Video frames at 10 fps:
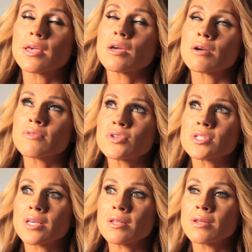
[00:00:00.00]
care of your
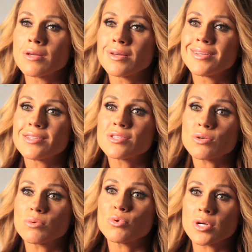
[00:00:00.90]
skin. It's
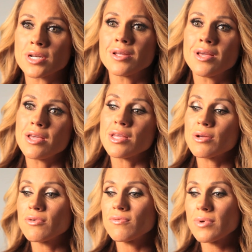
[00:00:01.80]
so important. You know,
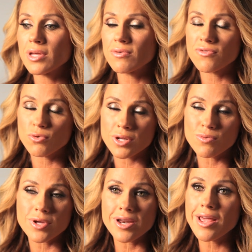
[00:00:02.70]
at, at
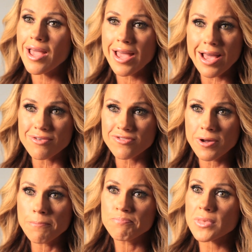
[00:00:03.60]
41 and a half,
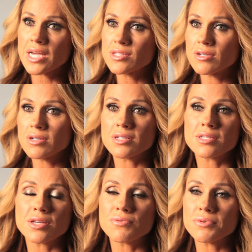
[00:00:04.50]
I started a
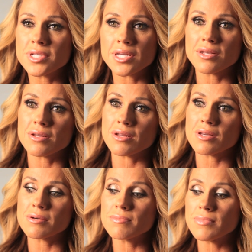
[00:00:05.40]
skin routine.
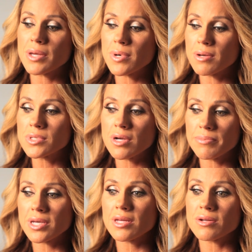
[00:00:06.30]
Um, my mom taught
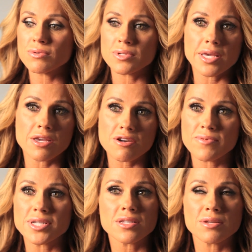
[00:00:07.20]
me how to take care of
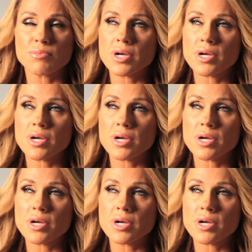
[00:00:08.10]
my skin